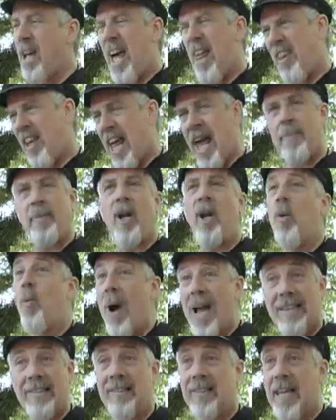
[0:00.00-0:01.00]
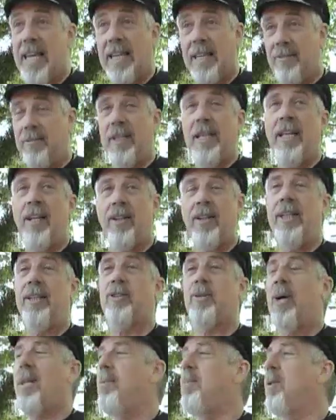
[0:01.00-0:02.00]
It had to happen on a Wednesday conveniently,
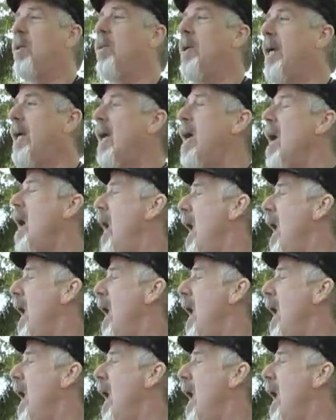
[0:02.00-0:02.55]
so right in the middle of the week.